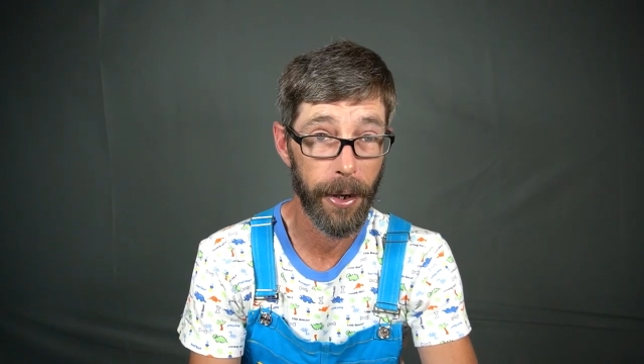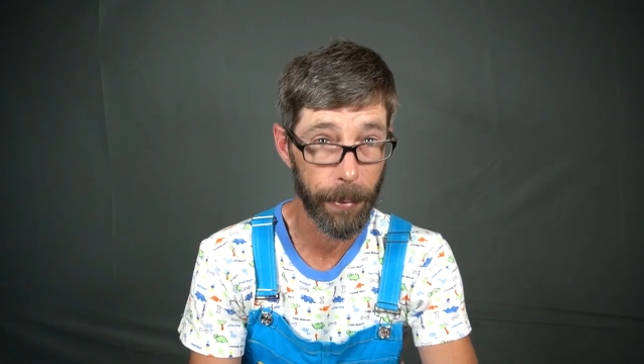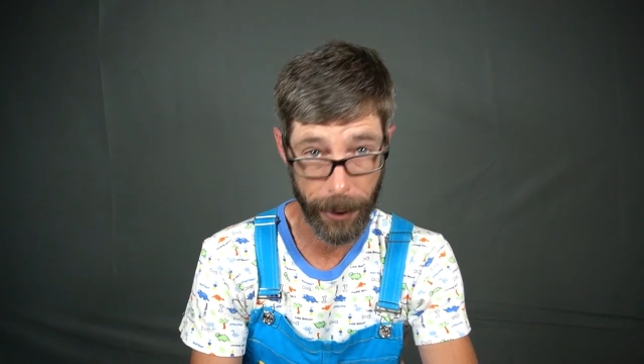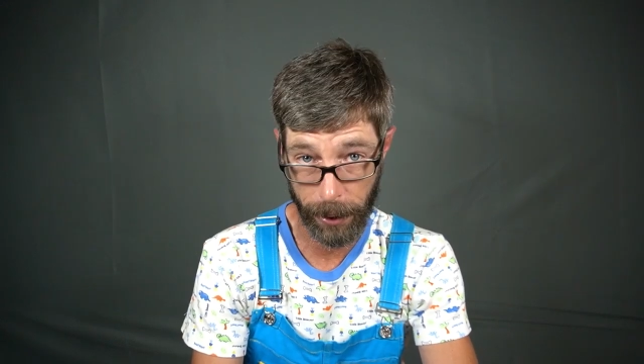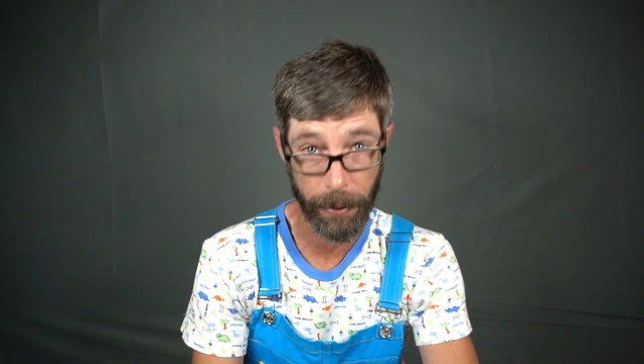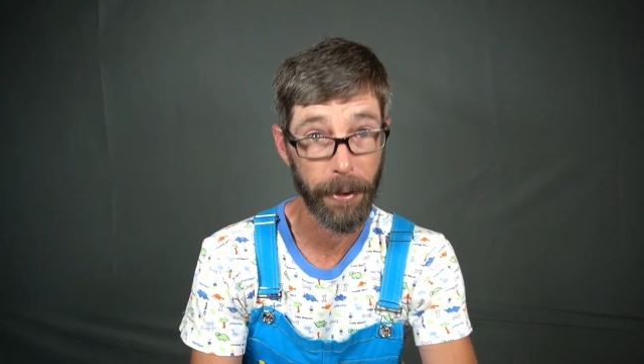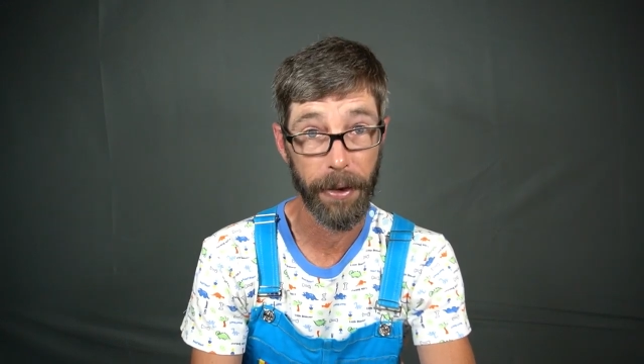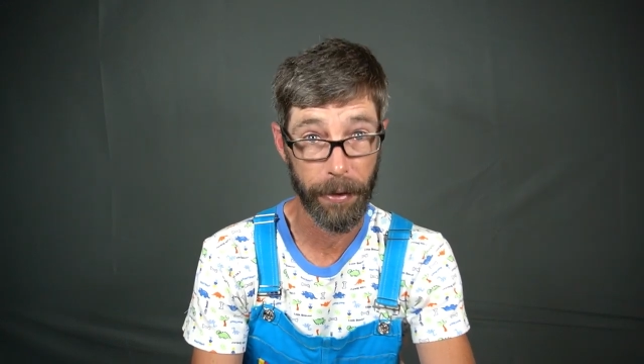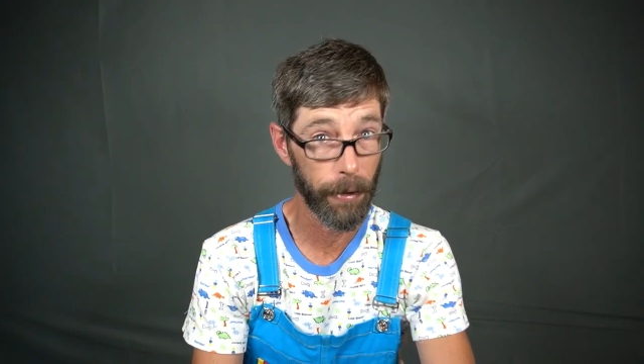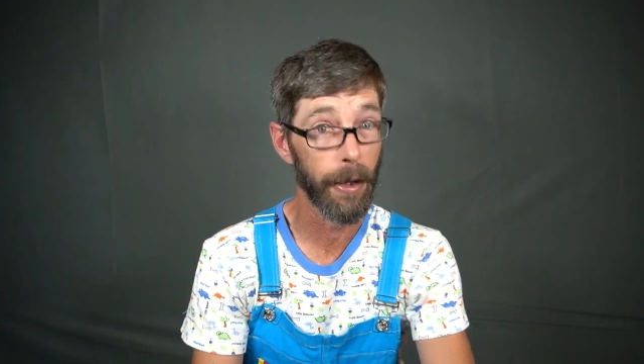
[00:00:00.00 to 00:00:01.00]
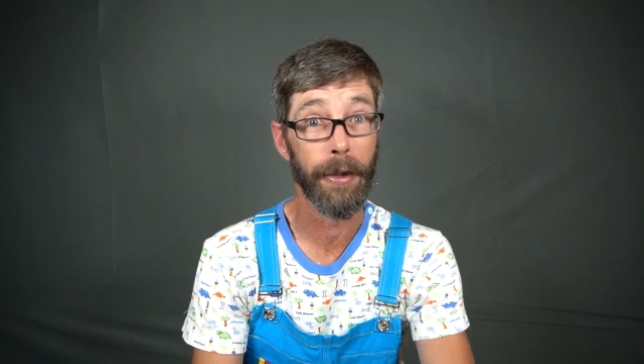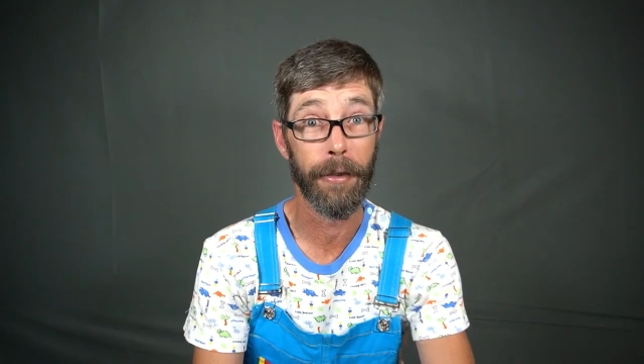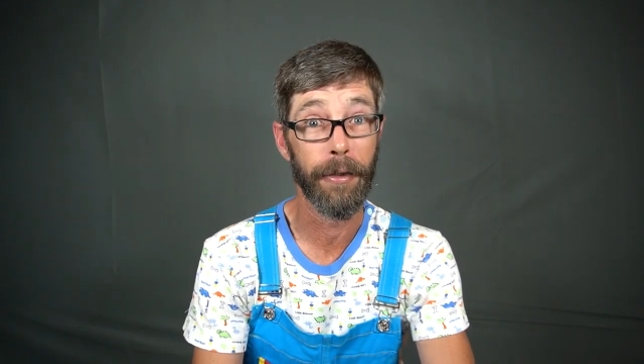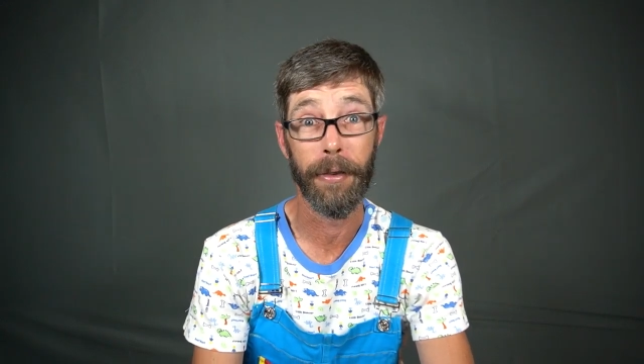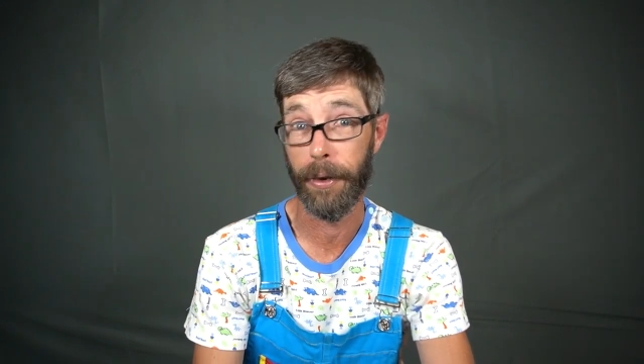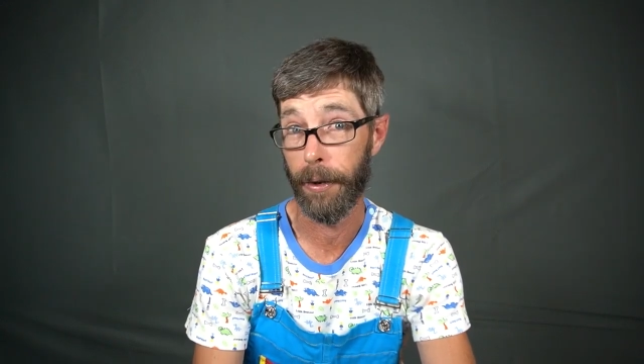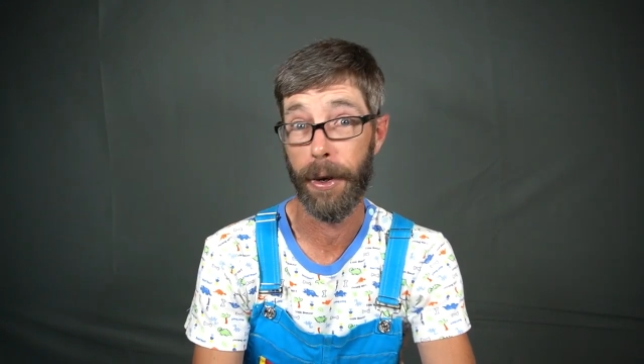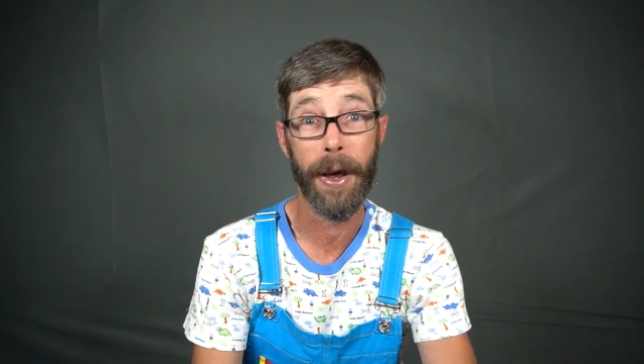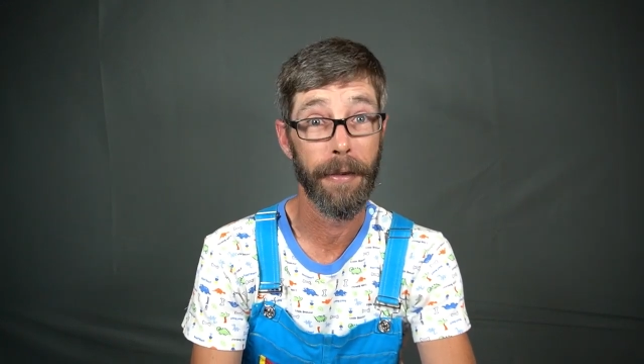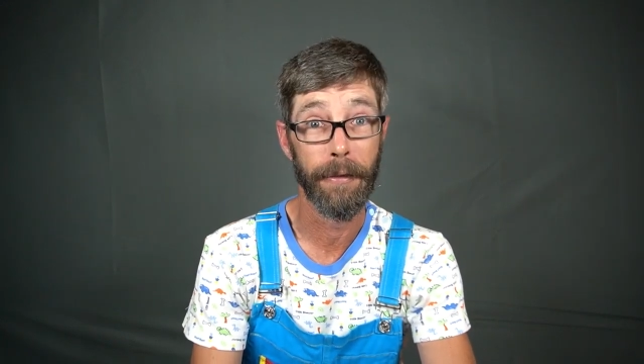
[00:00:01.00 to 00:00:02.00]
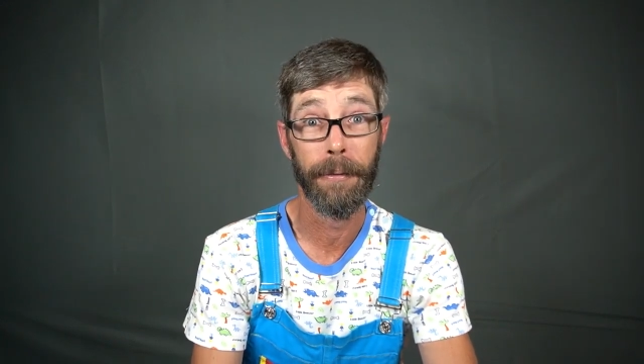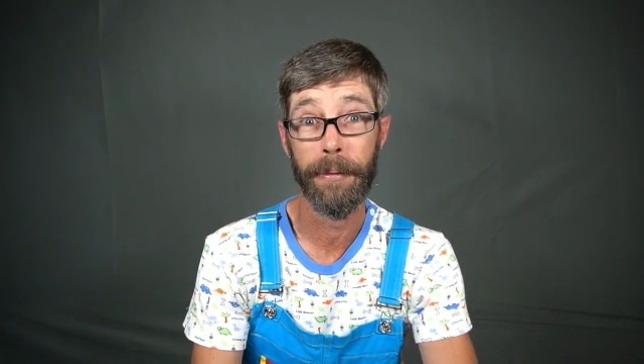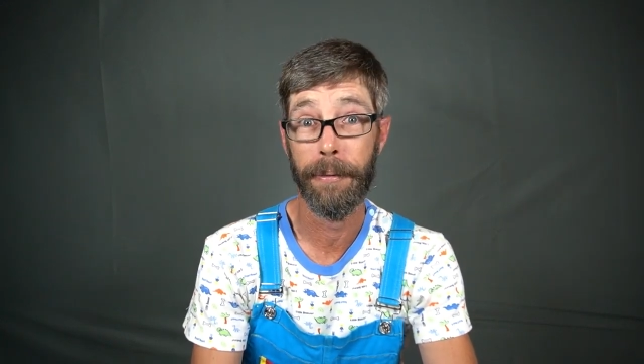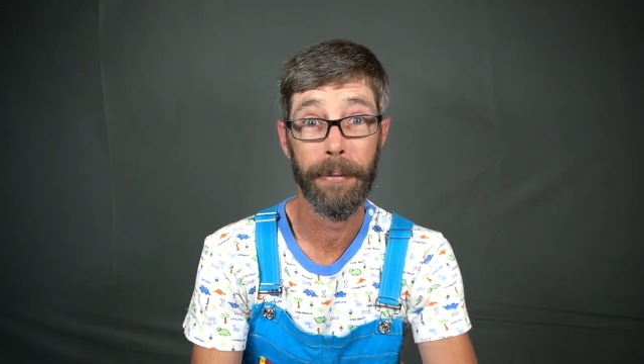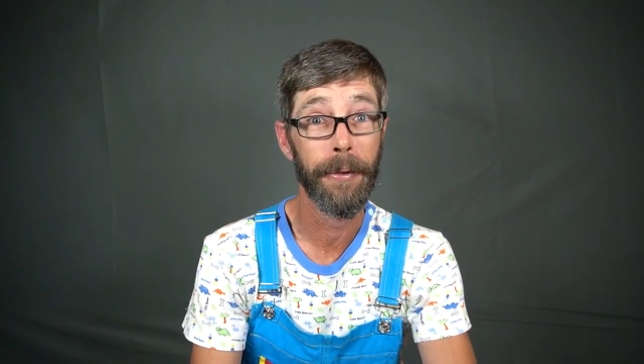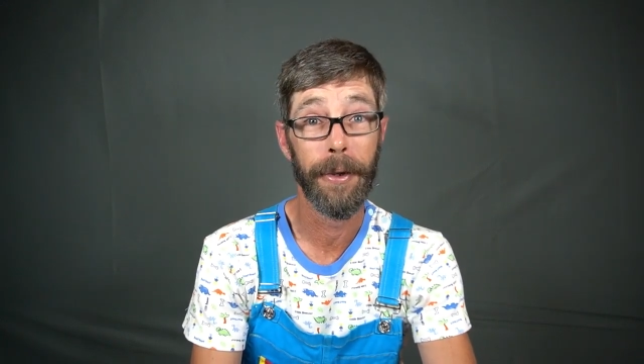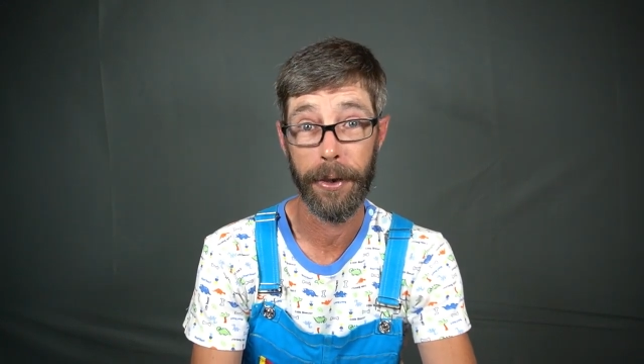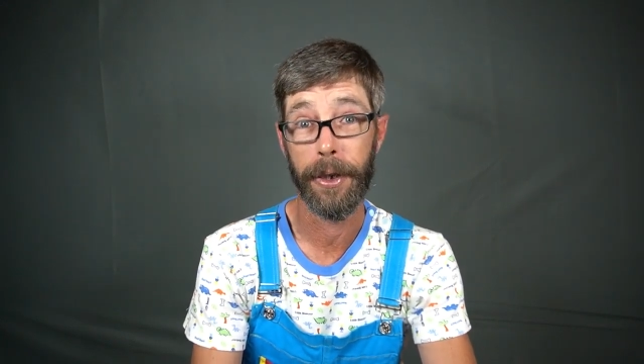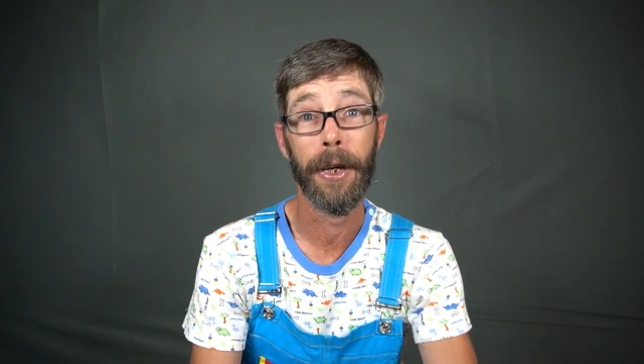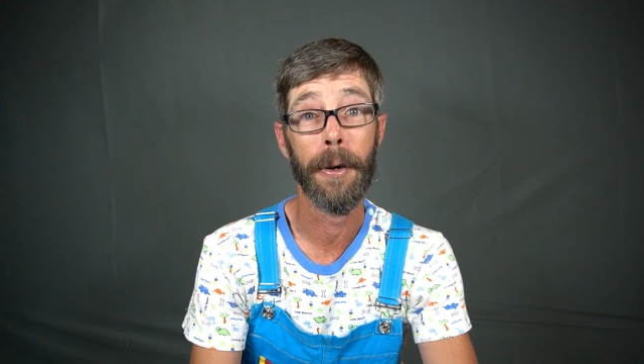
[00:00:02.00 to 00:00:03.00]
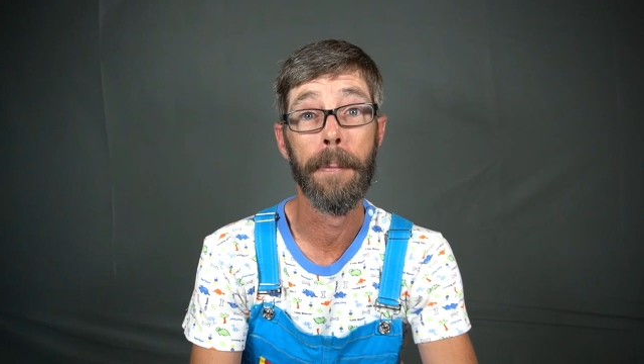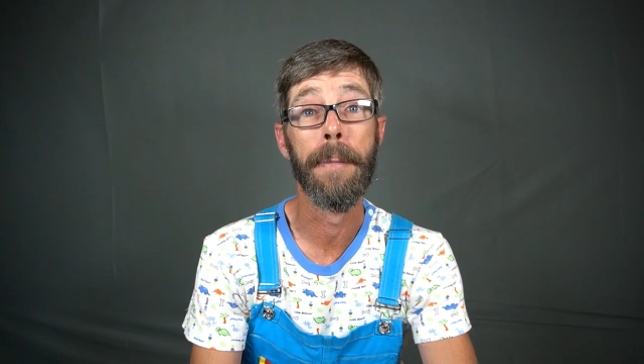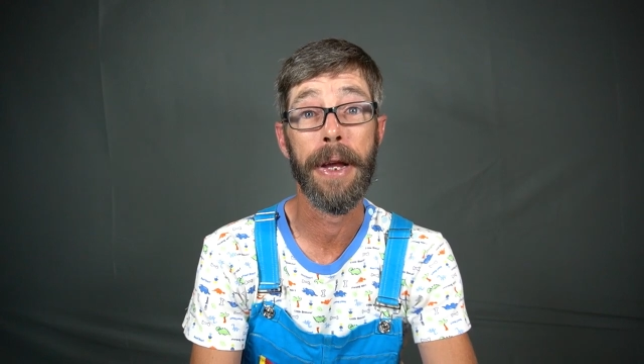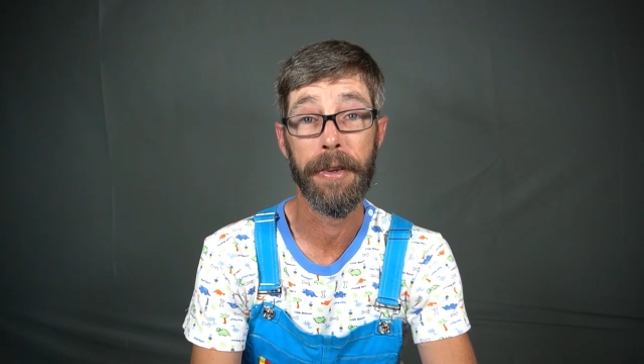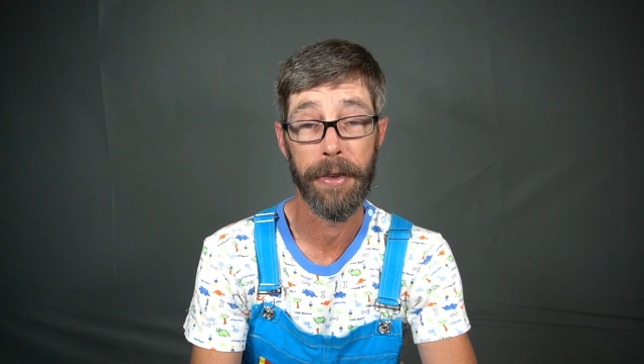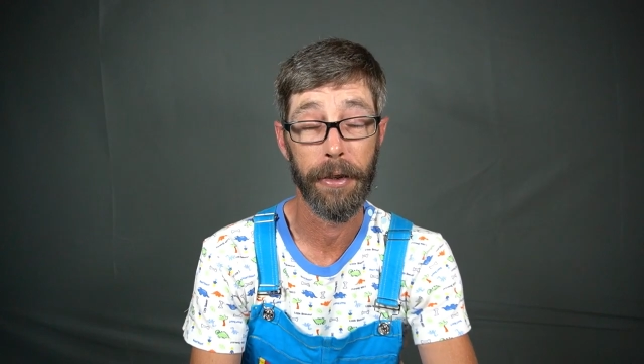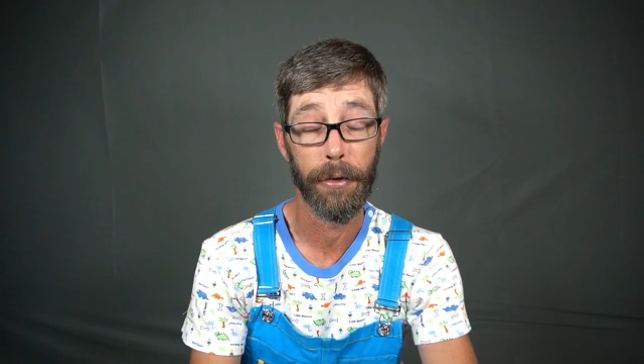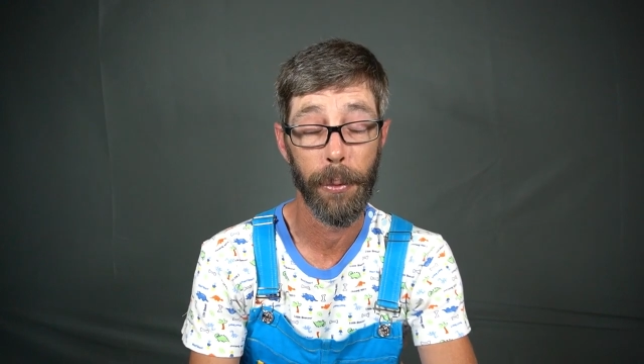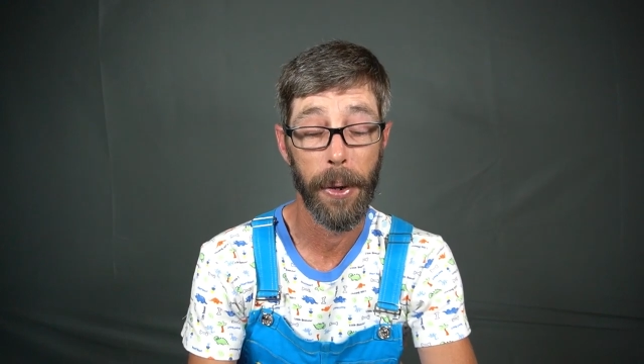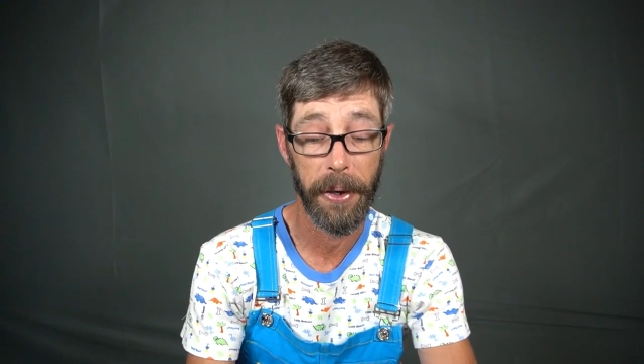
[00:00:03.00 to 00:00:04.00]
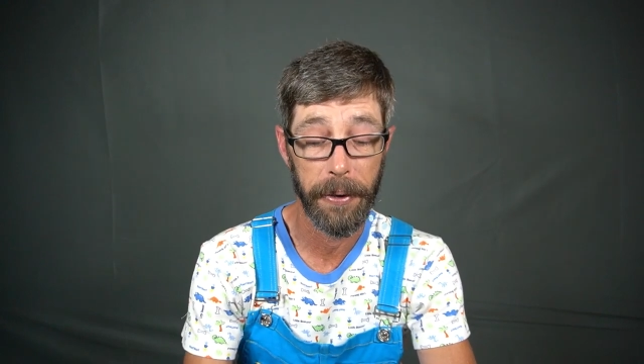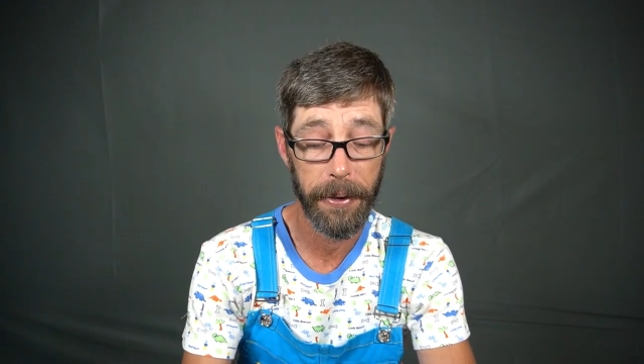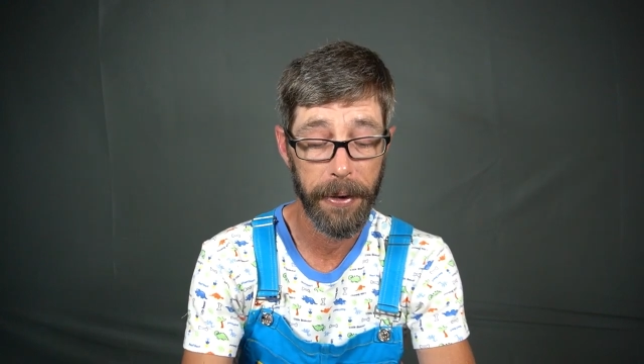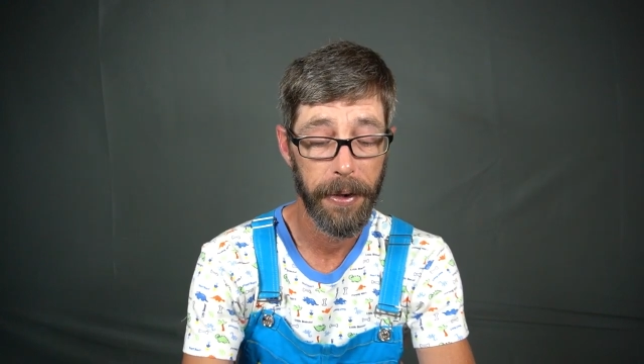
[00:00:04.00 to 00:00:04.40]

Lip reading: I'm like, these things have amazing swell.